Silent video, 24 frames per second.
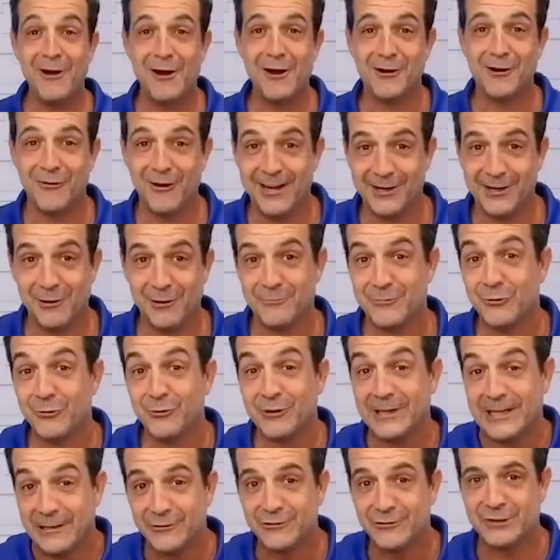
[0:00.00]
ready to go up do
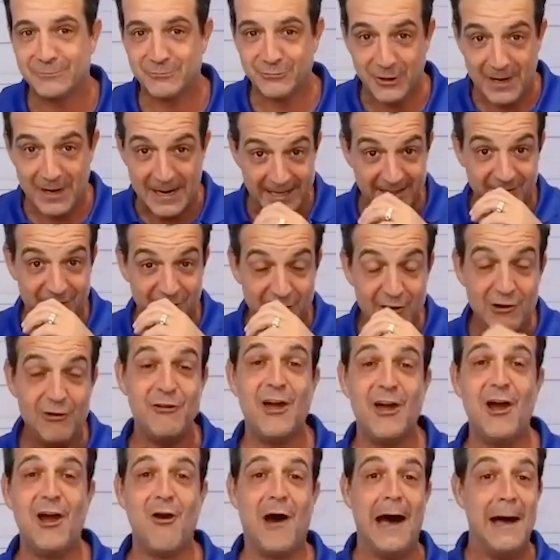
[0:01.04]
leadership training. Do you
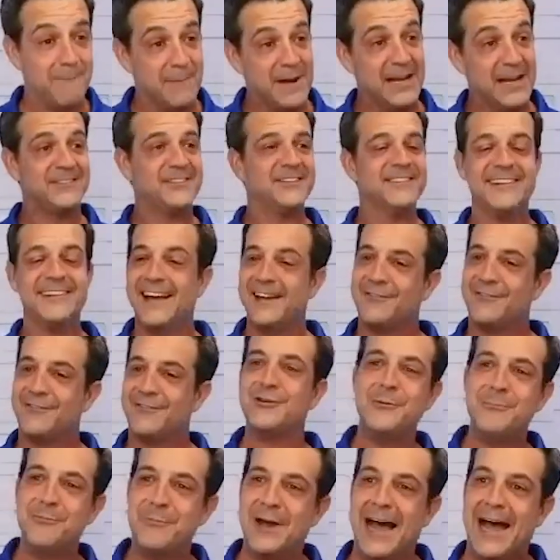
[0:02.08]
know I mentioned that
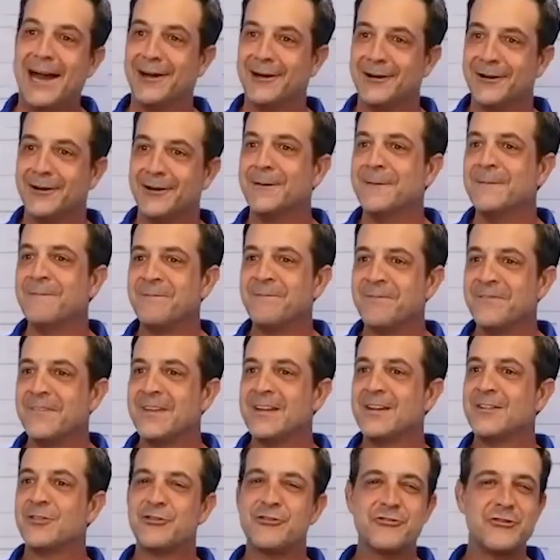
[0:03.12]
two bagger
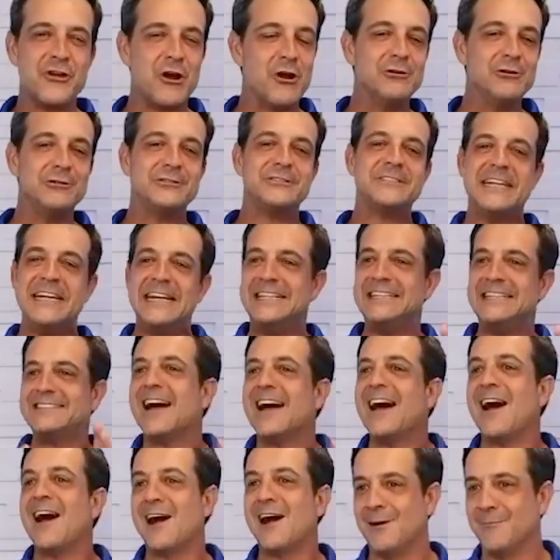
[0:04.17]
13
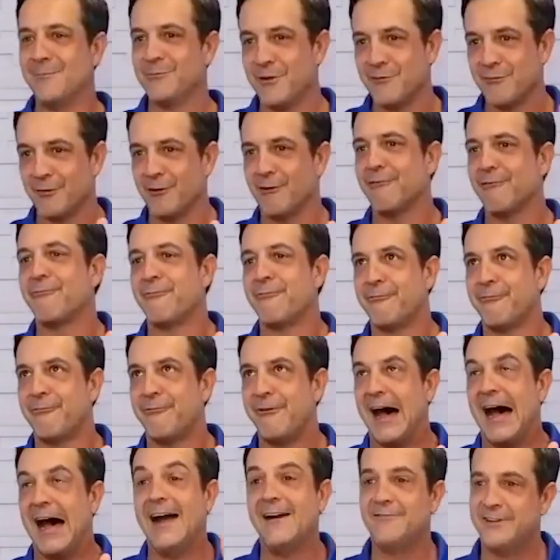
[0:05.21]
times over a
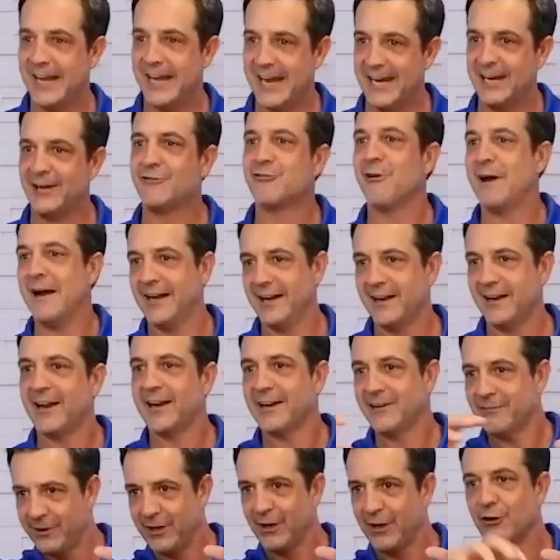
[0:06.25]
five day training,
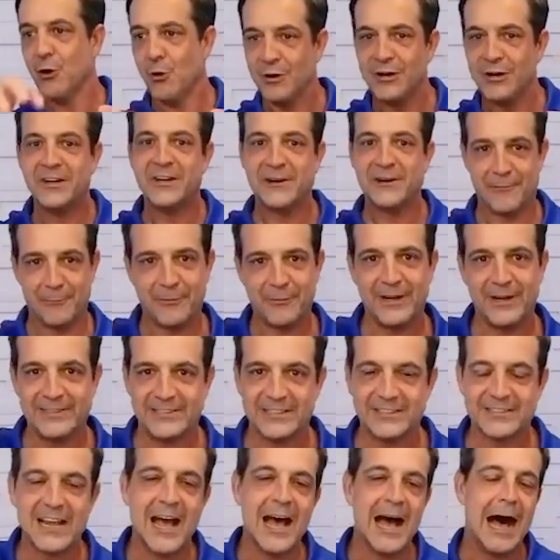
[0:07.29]
like, you know, going to different
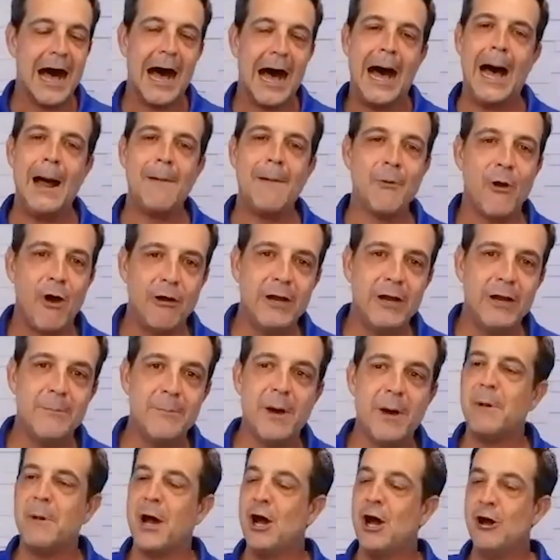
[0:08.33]
places. I brought him
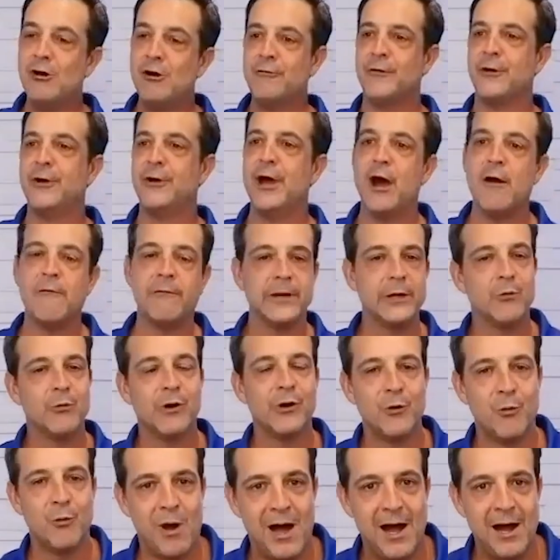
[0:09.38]
up over and over. You want to
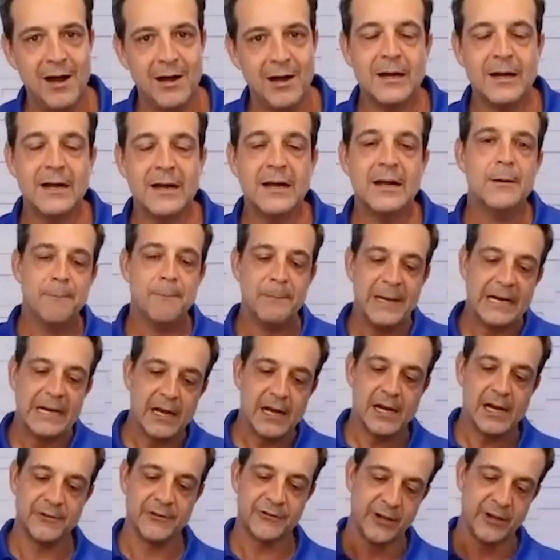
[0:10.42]
know why?
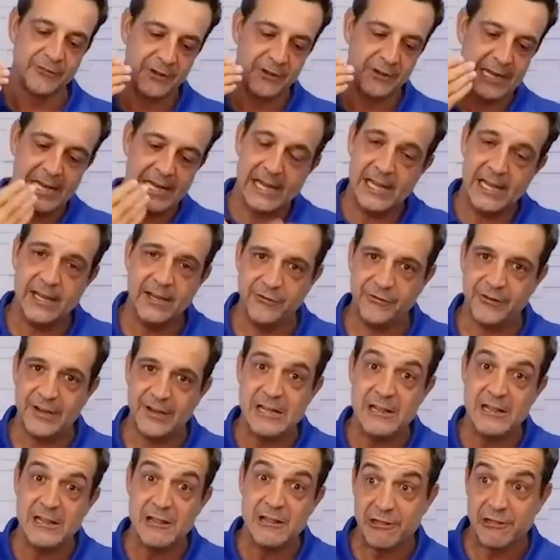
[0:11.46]
Because because of his
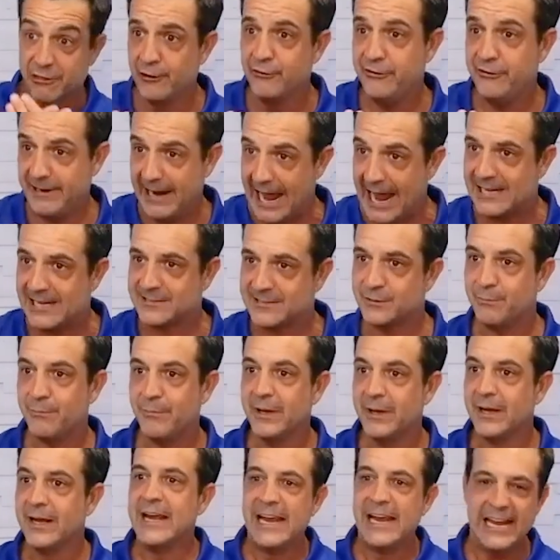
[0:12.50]
enthusiasm,
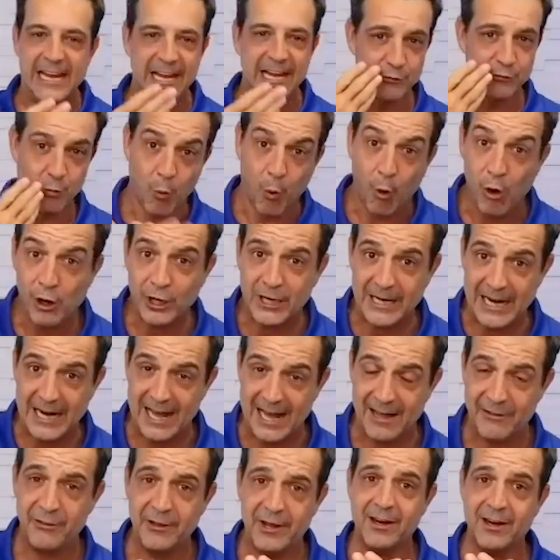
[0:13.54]
his work
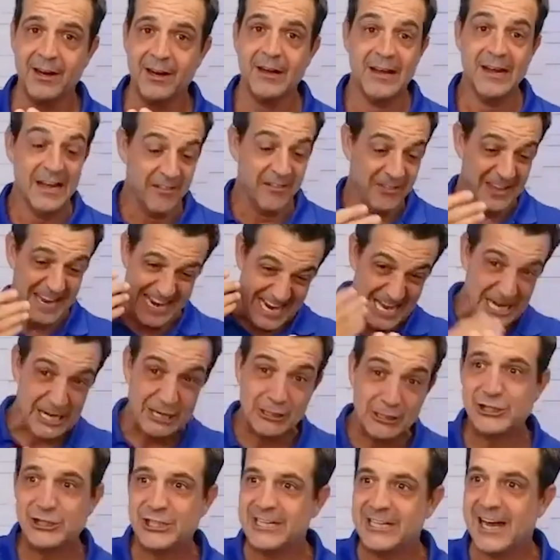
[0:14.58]
ethic, the
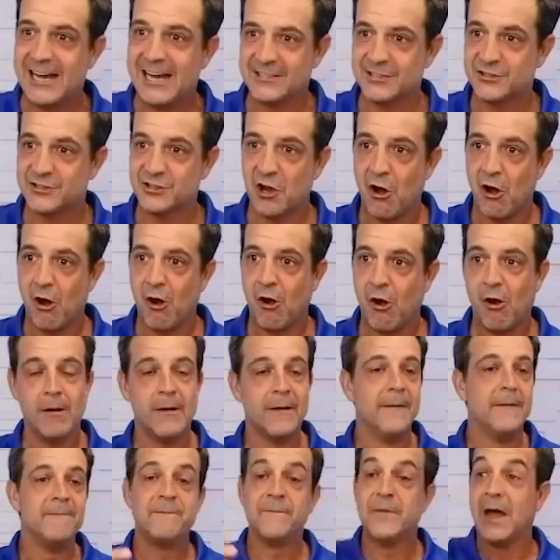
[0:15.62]
energy I saw.
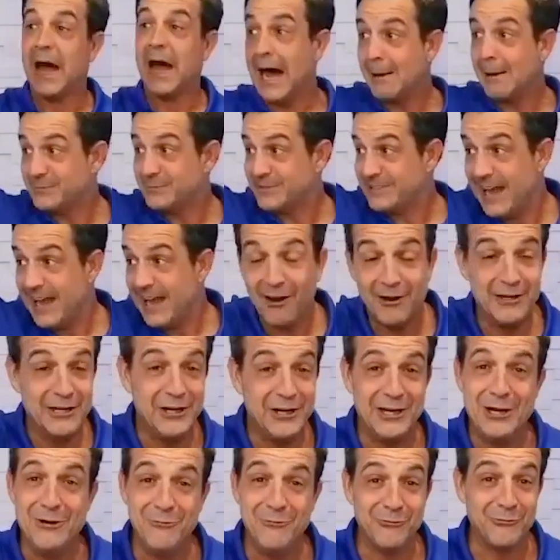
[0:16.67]
I'm telling you,
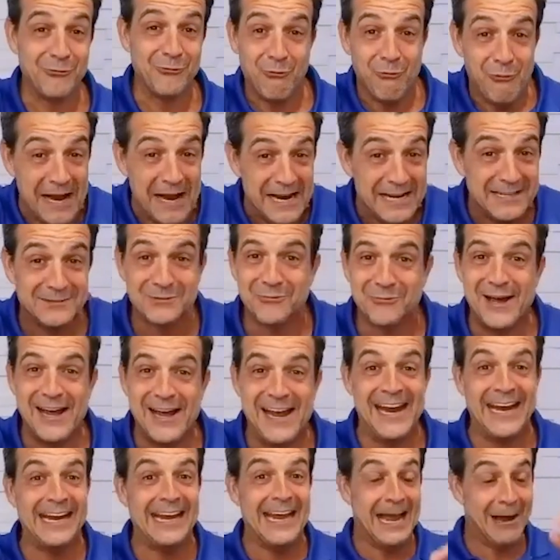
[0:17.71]
he was a ways
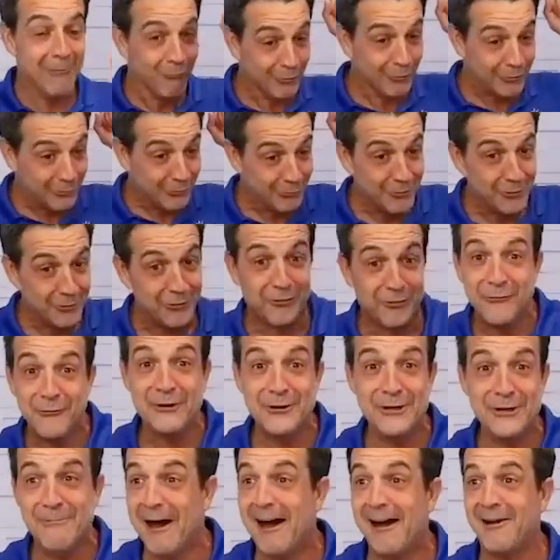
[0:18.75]
away, and we're doing
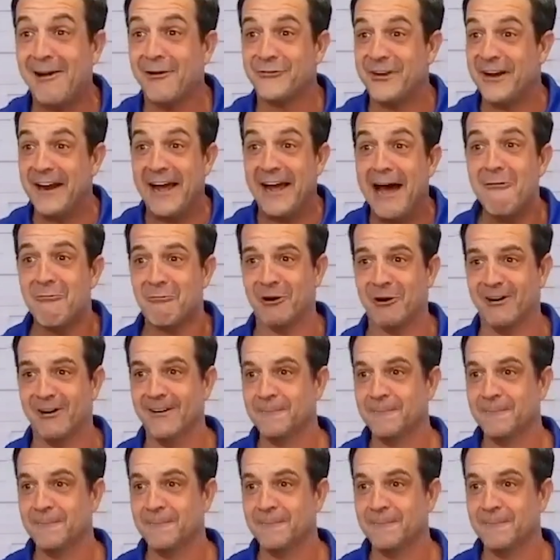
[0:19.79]
30 miles an hour.